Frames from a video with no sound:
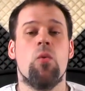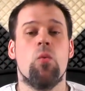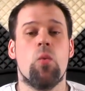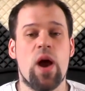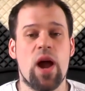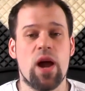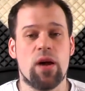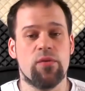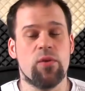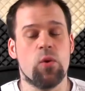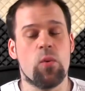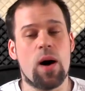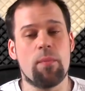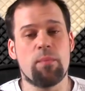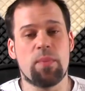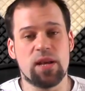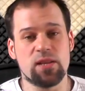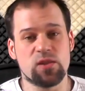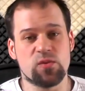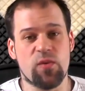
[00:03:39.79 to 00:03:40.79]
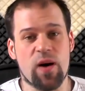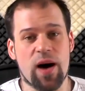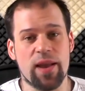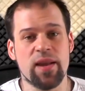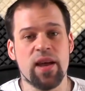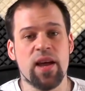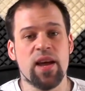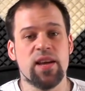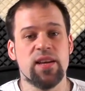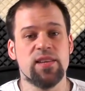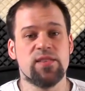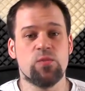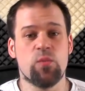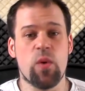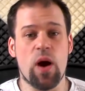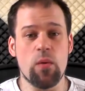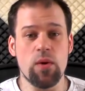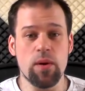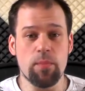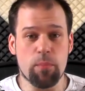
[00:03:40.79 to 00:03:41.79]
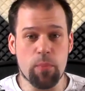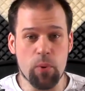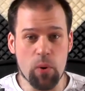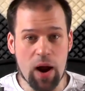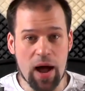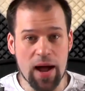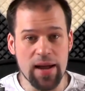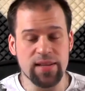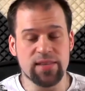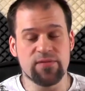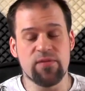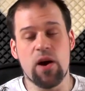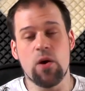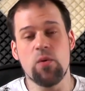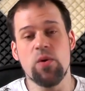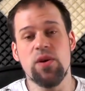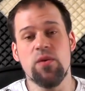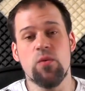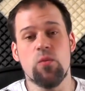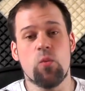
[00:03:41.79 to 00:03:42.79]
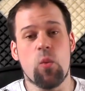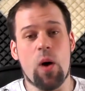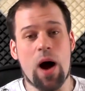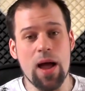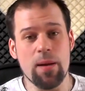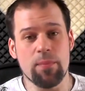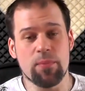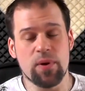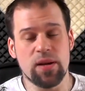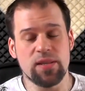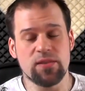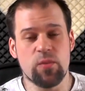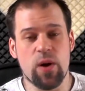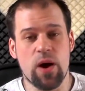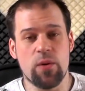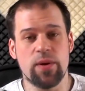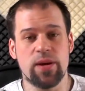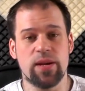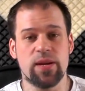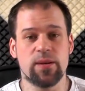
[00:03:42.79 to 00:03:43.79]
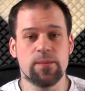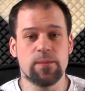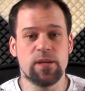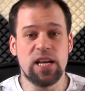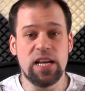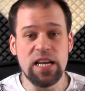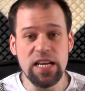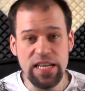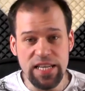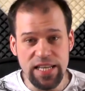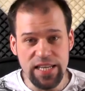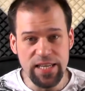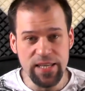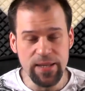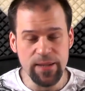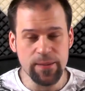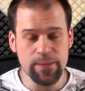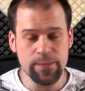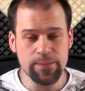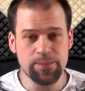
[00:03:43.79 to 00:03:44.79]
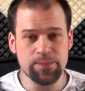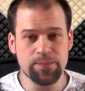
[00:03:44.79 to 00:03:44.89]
Where the OnePlus One is very bright, very vibrant, very clean.